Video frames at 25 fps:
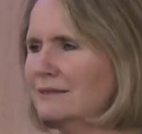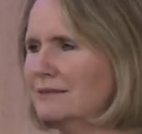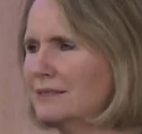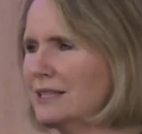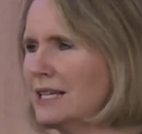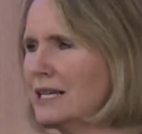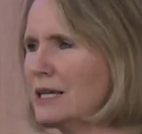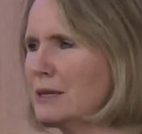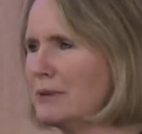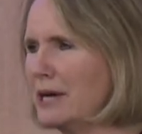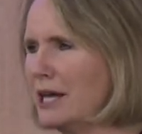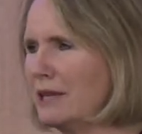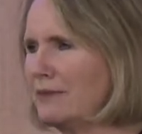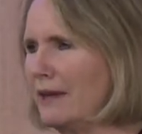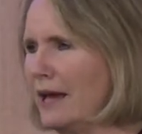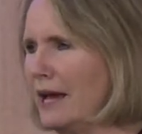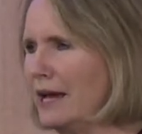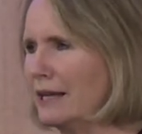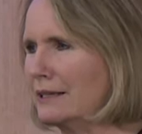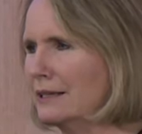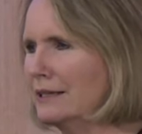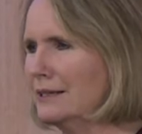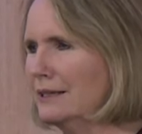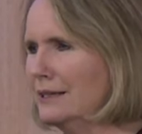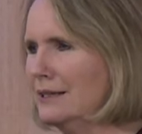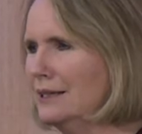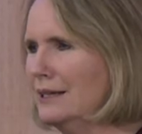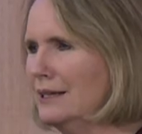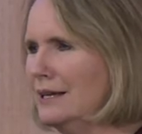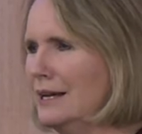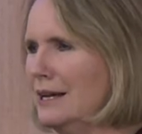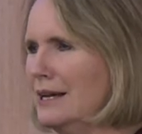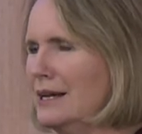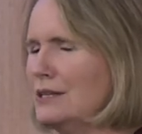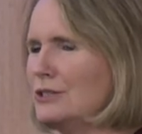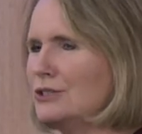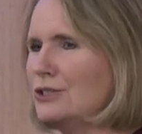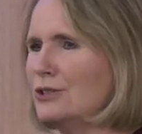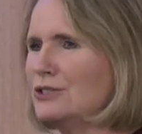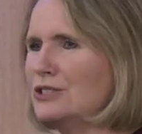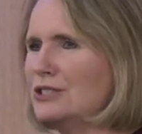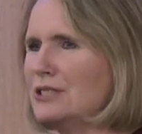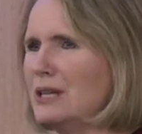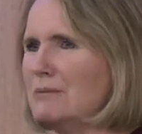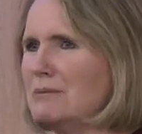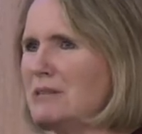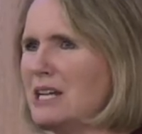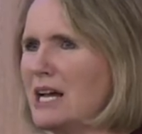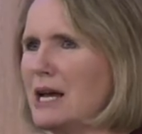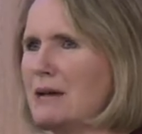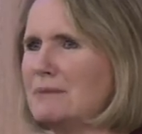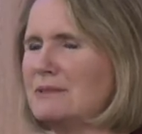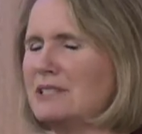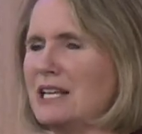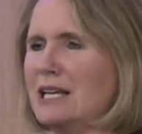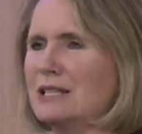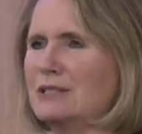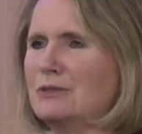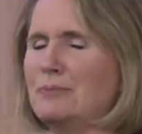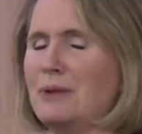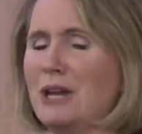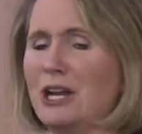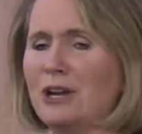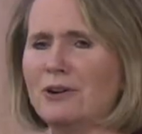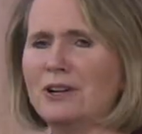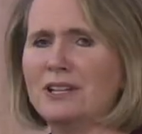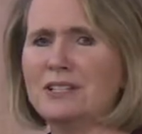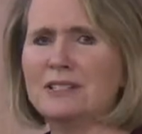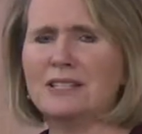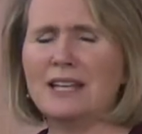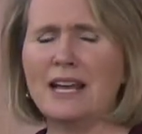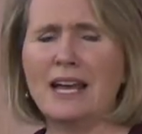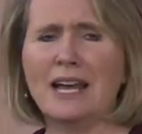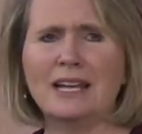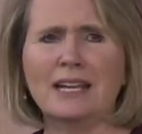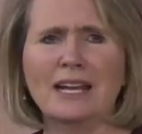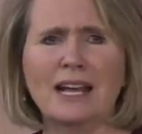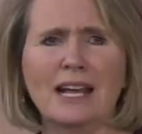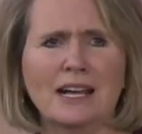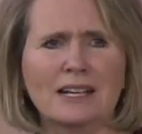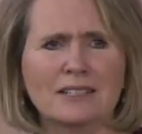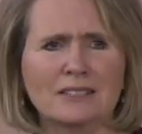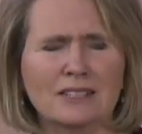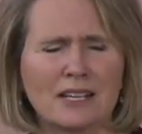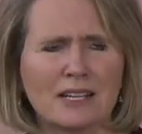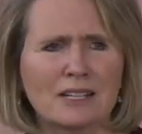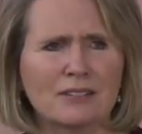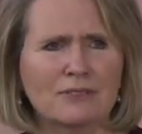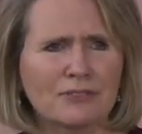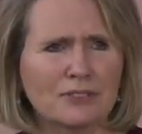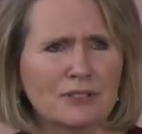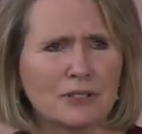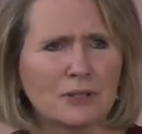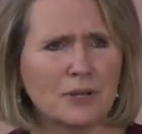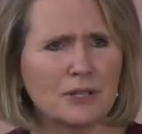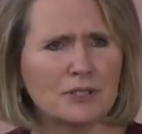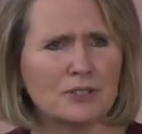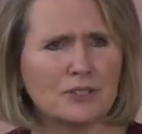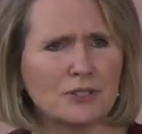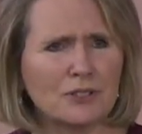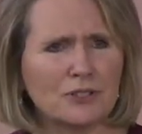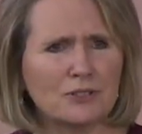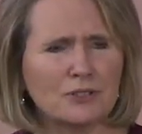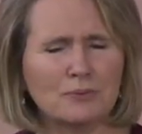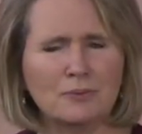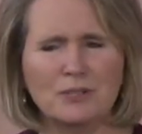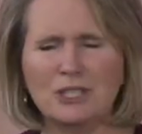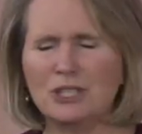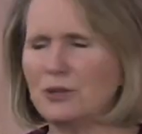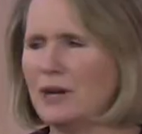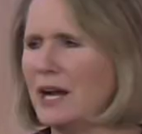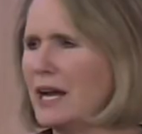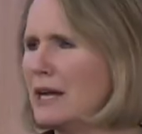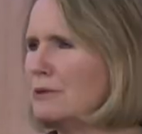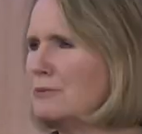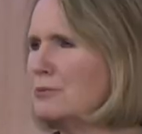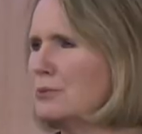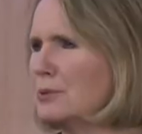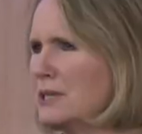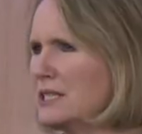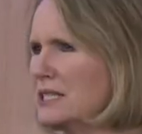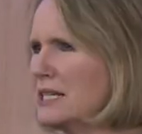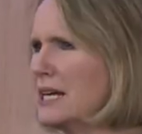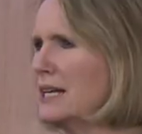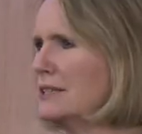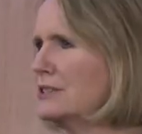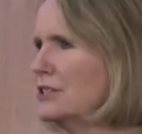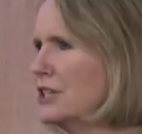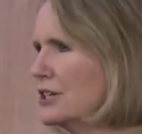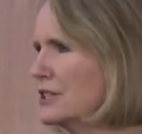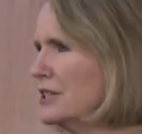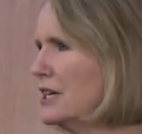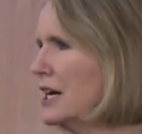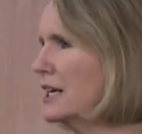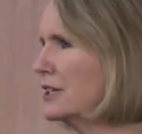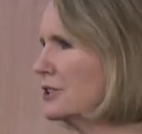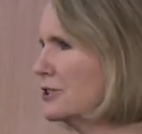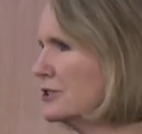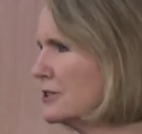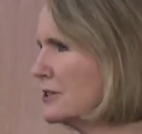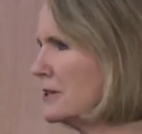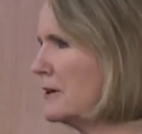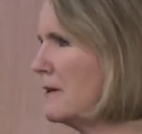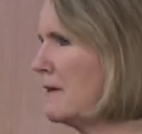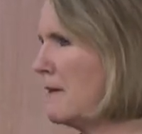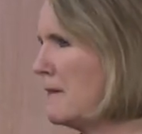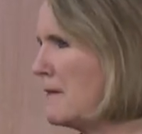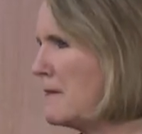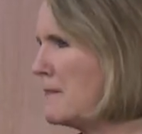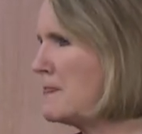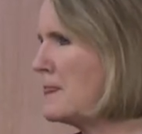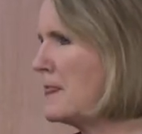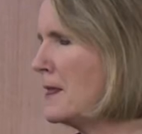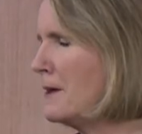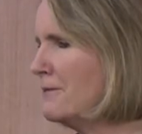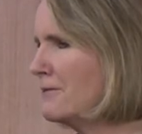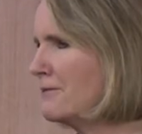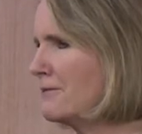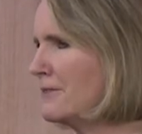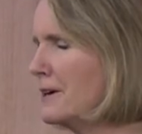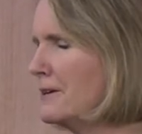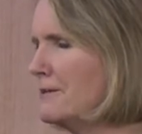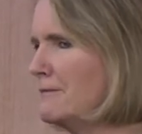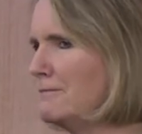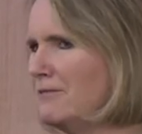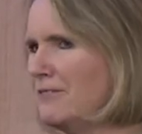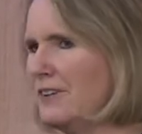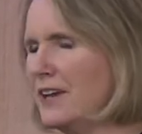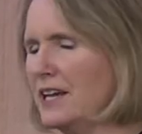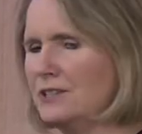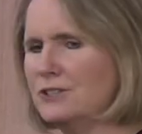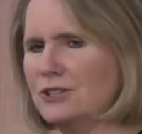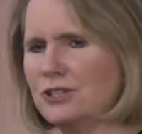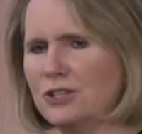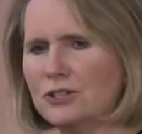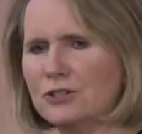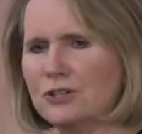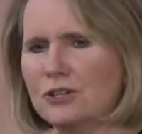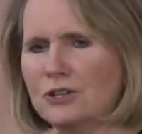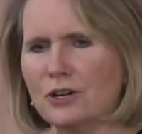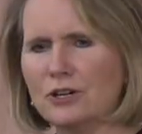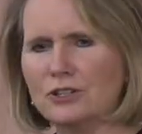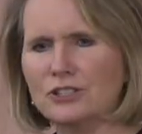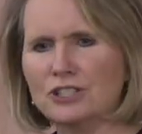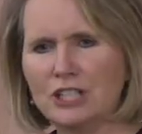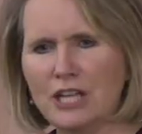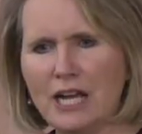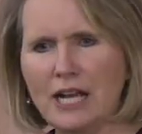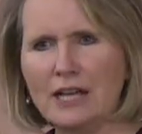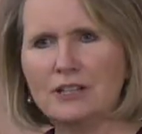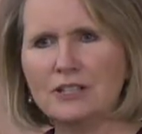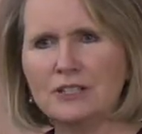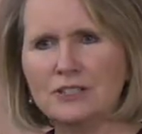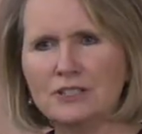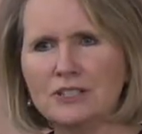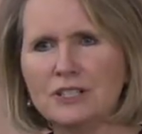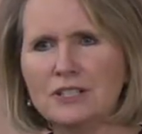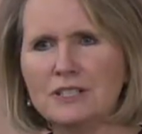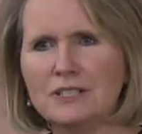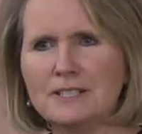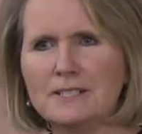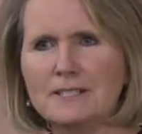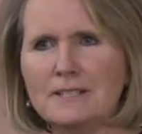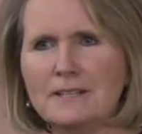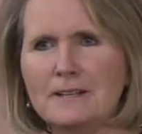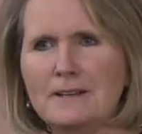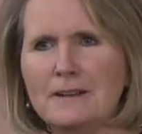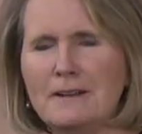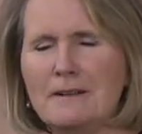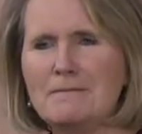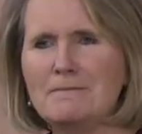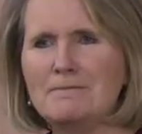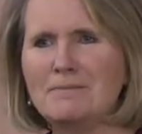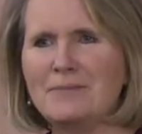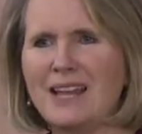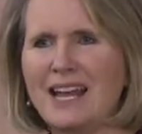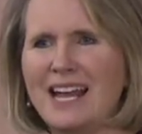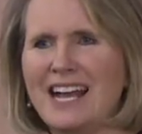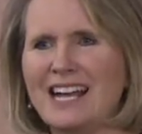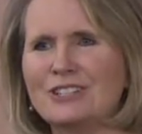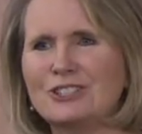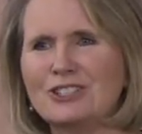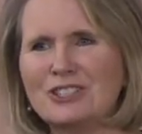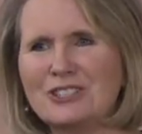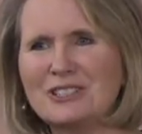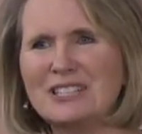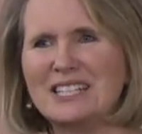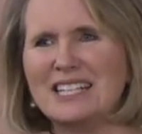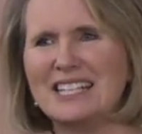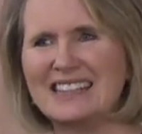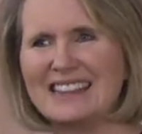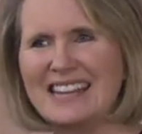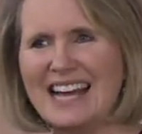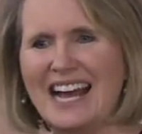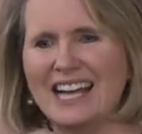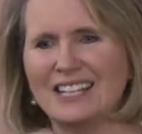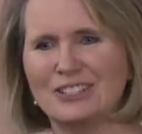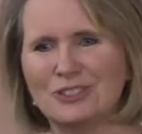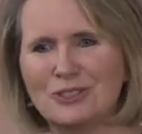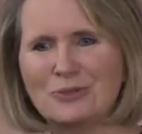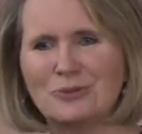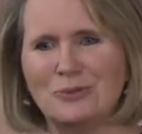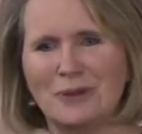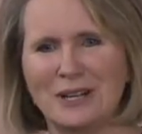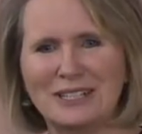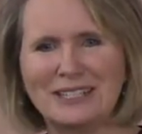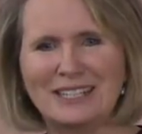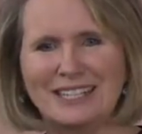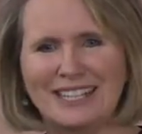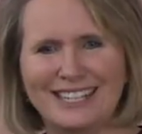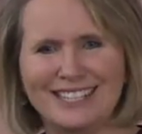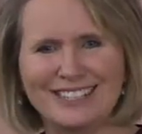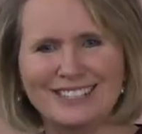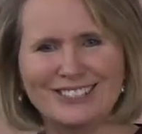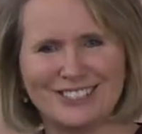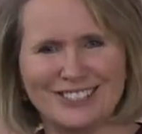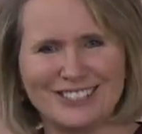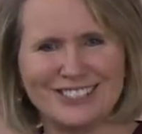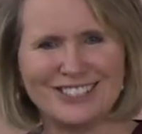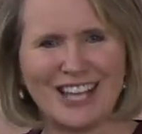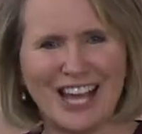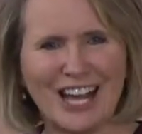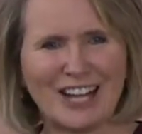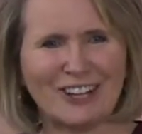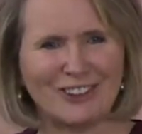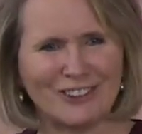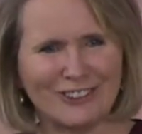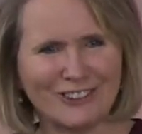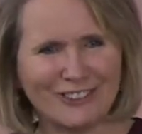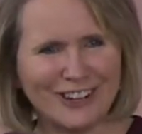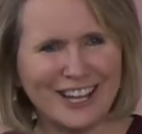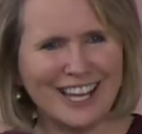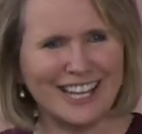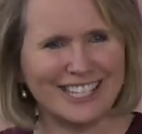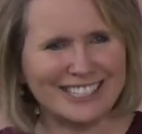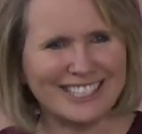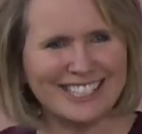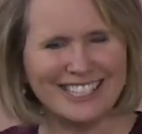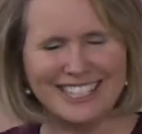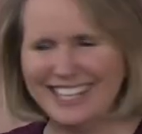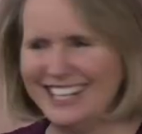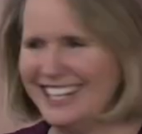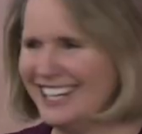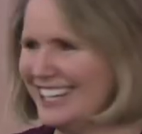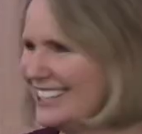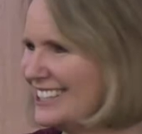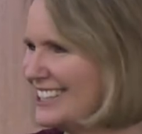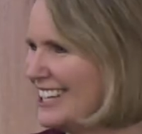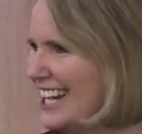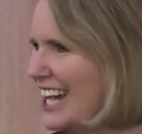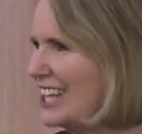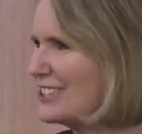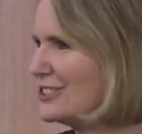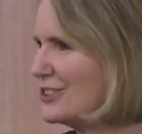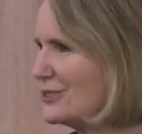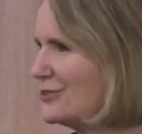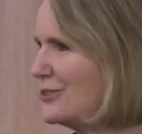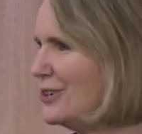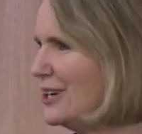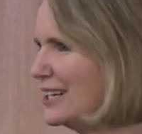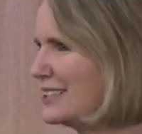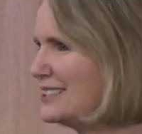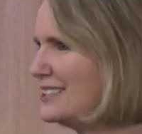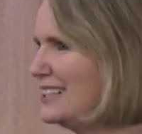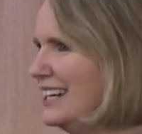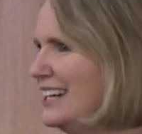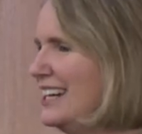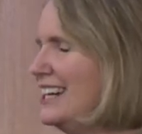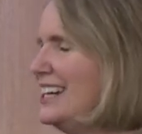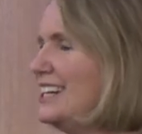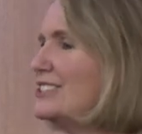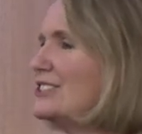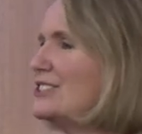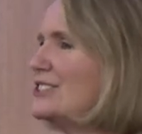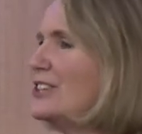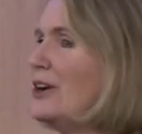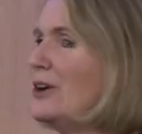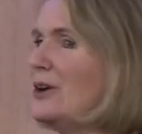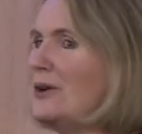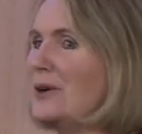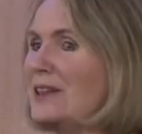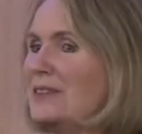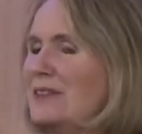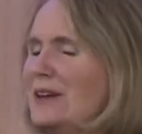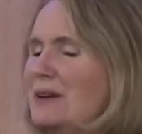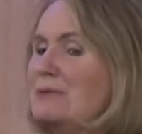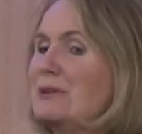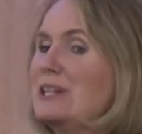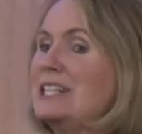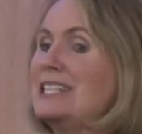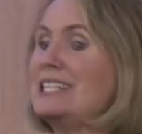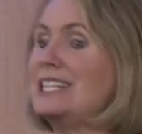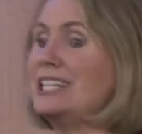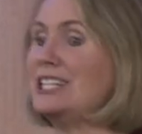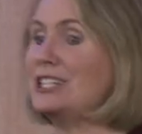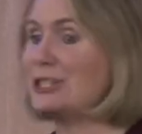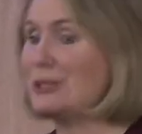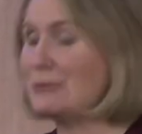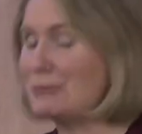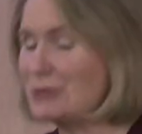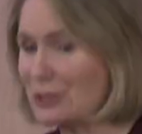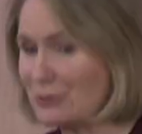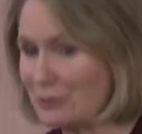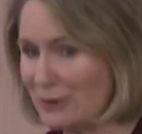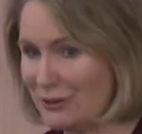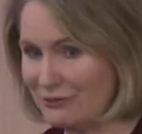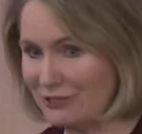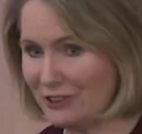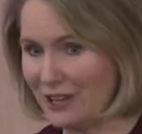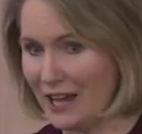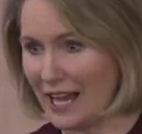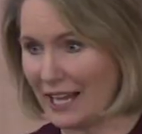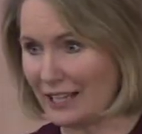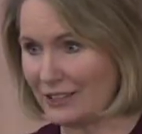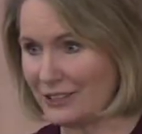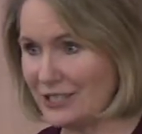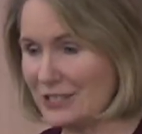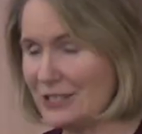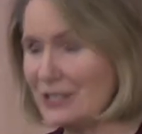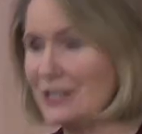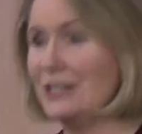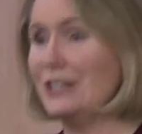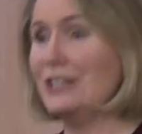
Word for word: Think about that. So sometimes, as parents and as influencers, we try and protect our daughters from failure or challenges actually that's what gets that grit that's what so and then we teach them to reflect